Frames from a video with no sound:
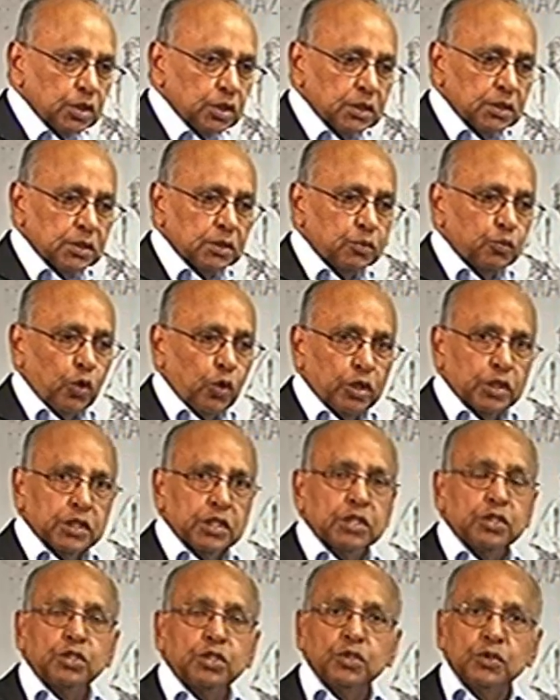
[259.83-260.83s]
just
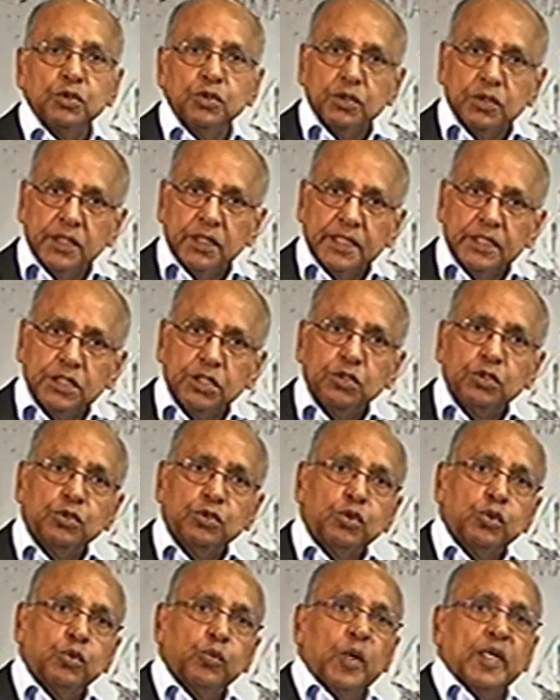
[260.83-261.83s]
wanting to let you
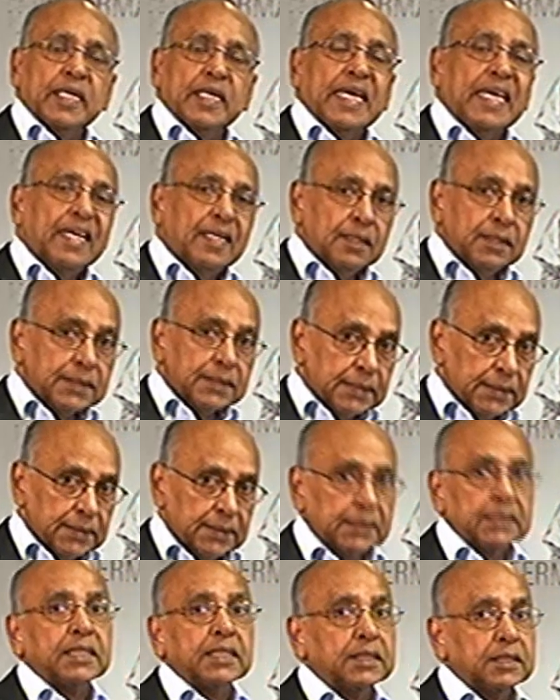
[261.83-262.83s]
know what else
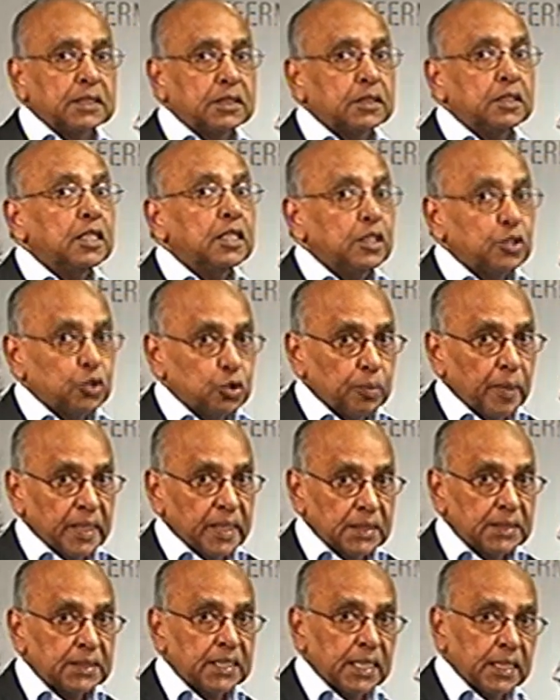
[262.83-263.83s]
is needed to
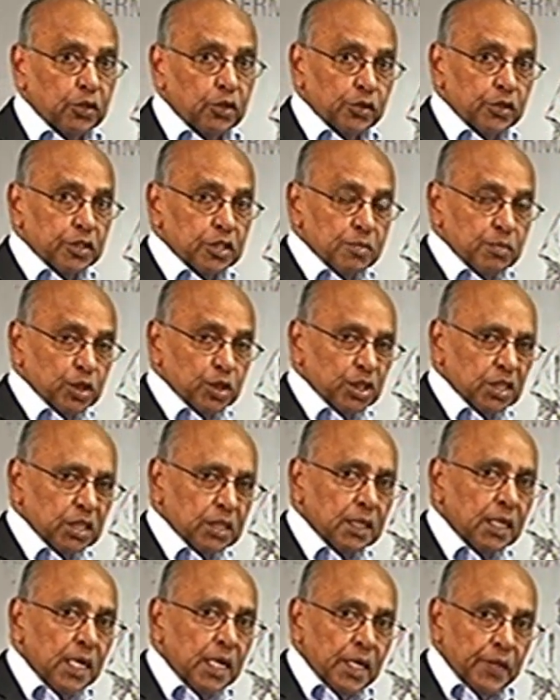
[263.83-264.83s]
maintain on this
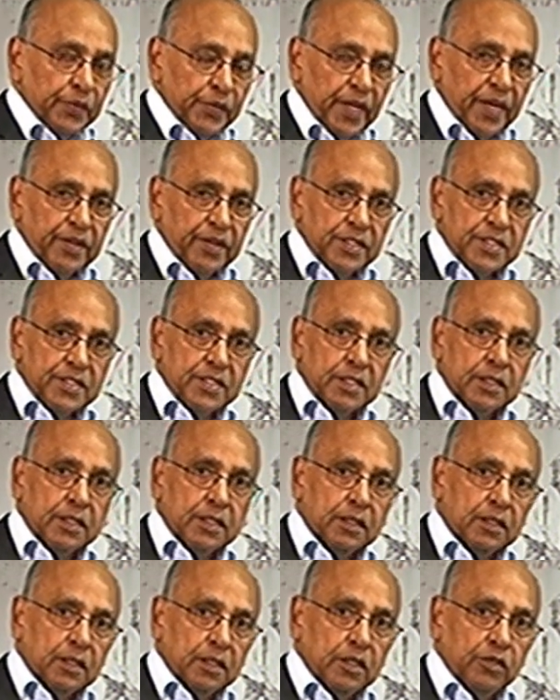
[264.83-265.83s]
machine. There is
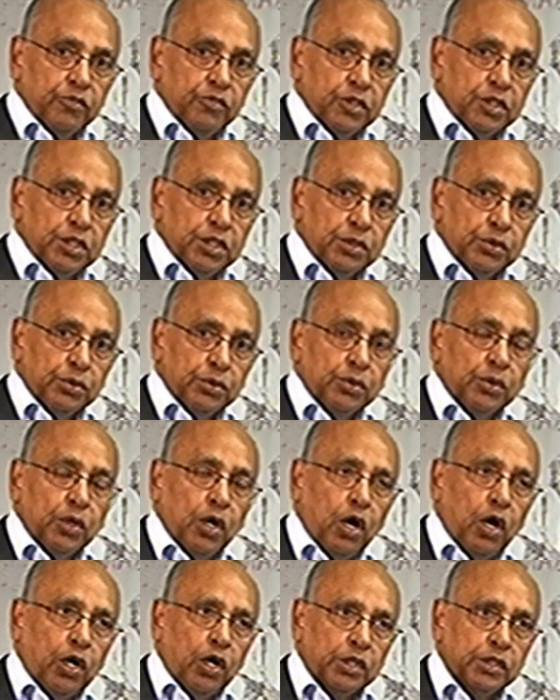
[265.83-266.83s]
a, a video
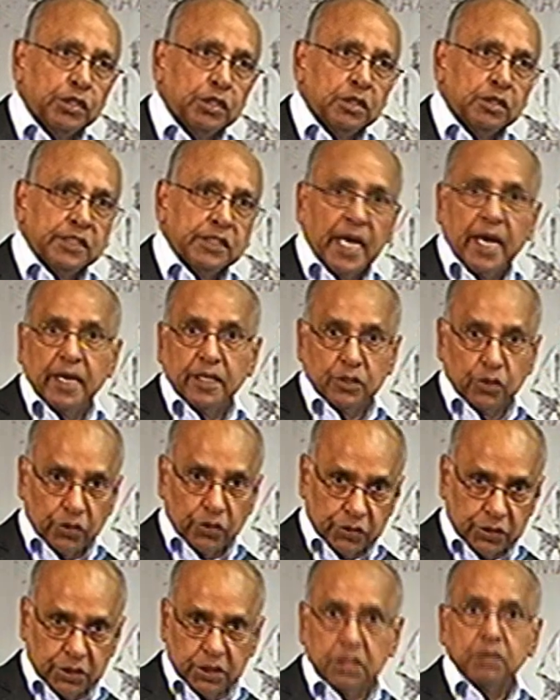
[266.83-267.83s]
on
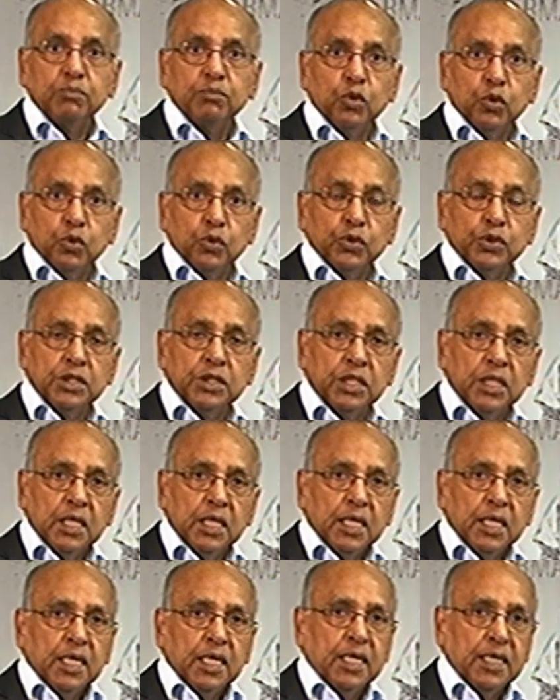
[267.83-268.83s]
diagnostic mode
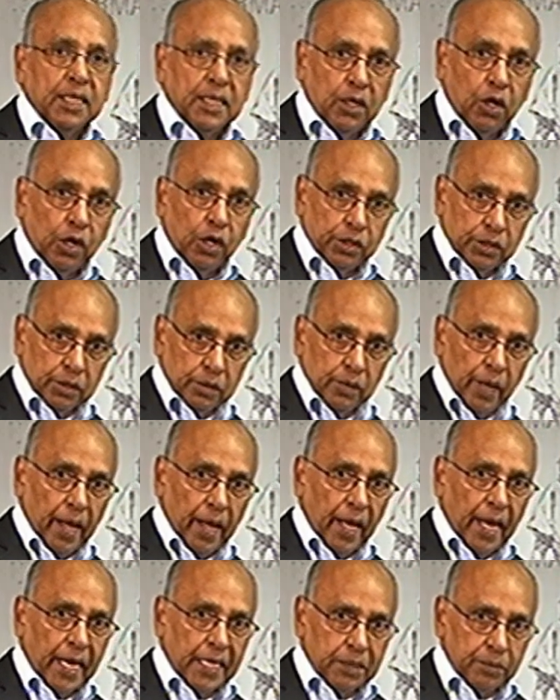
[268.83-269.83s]
uh, on
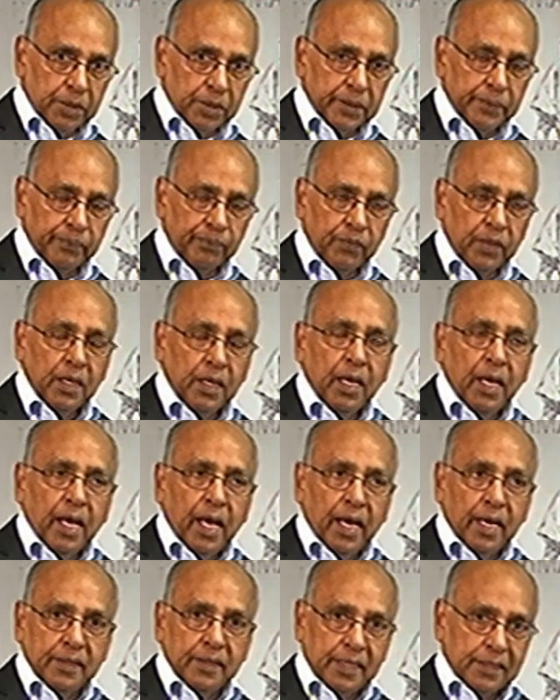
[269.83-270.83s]
Anima.
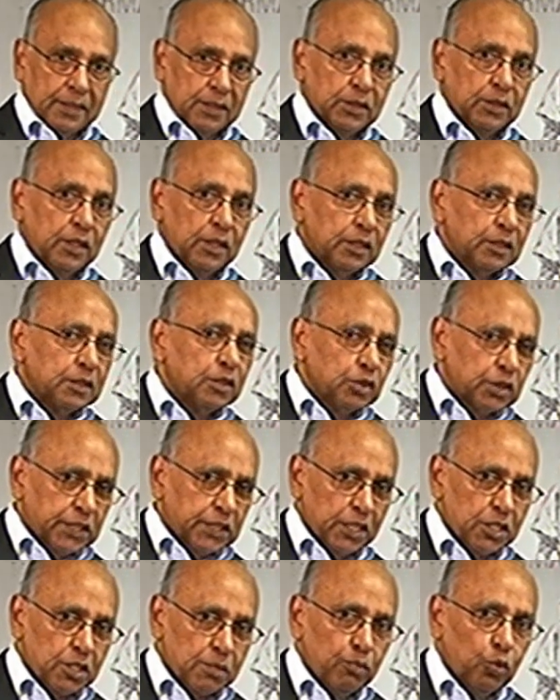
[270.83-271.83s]
Uh, that's
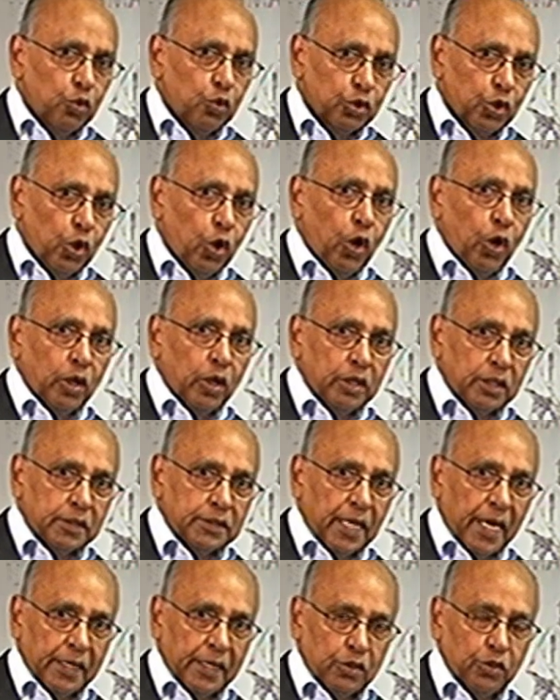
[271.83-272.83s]
test mode or
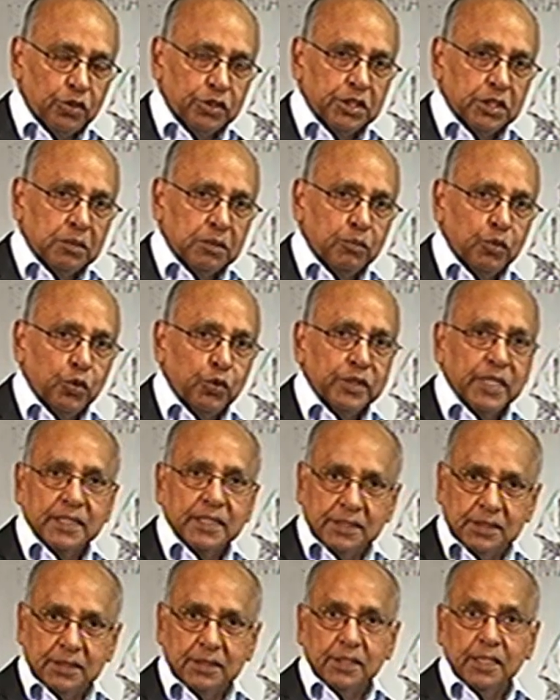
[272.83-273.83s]
diagnostic mode.
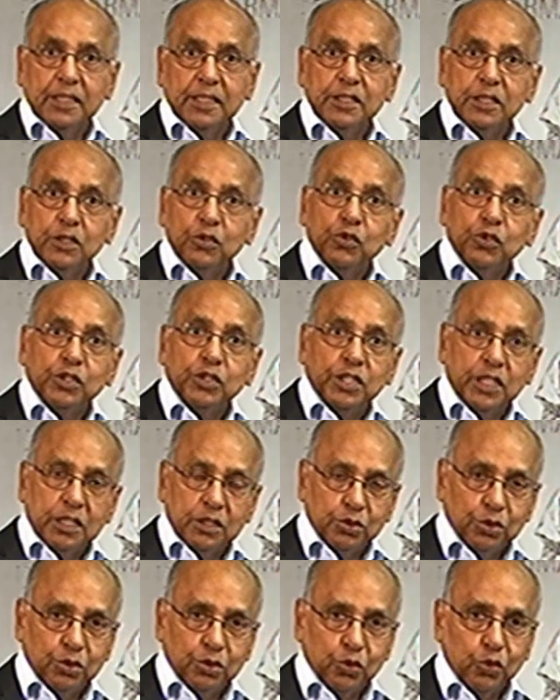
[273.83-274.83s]
That's really a good
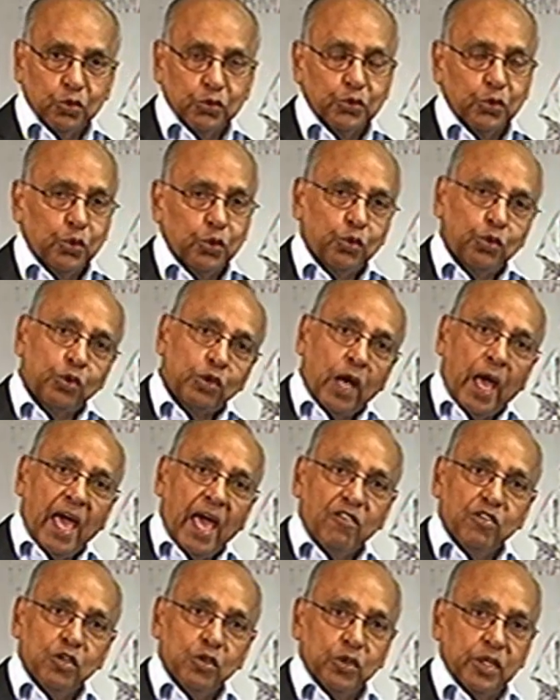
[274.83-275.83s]
thing to know. So
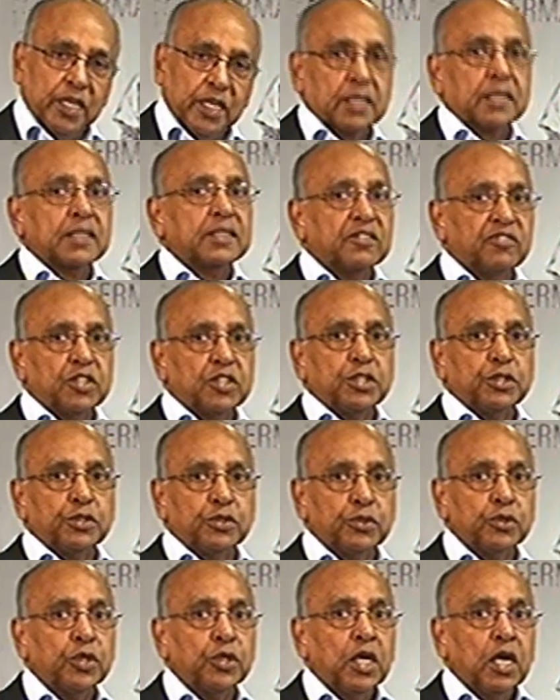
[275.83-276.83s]
have a look at the
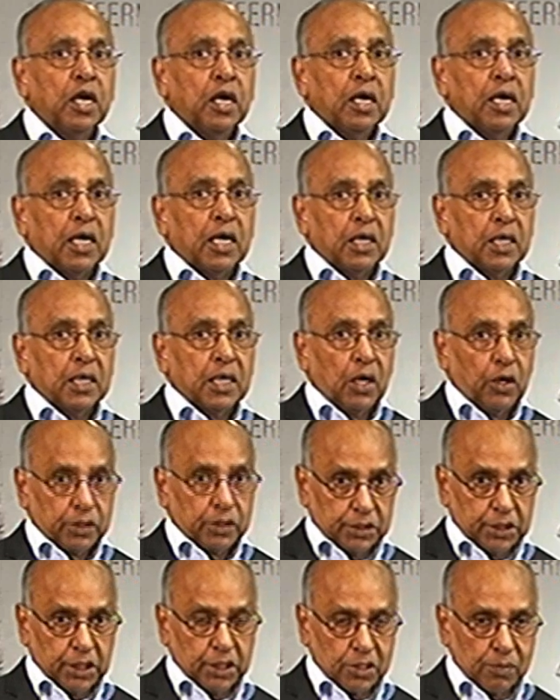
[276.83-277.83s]
video uh,
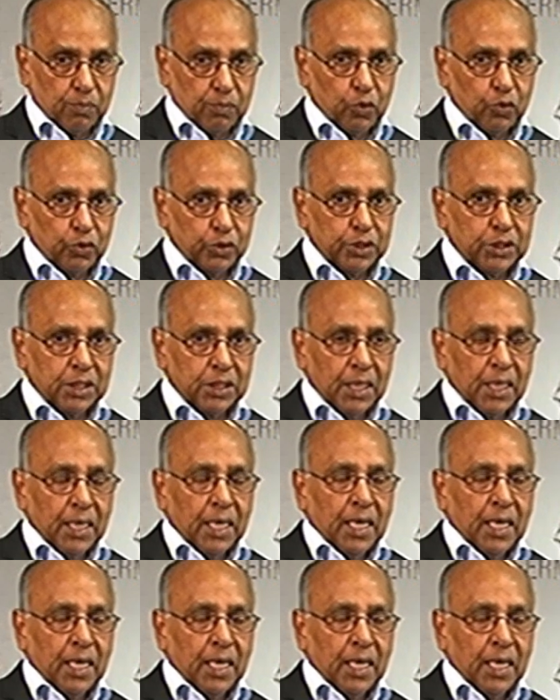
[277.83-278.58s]
on test modes.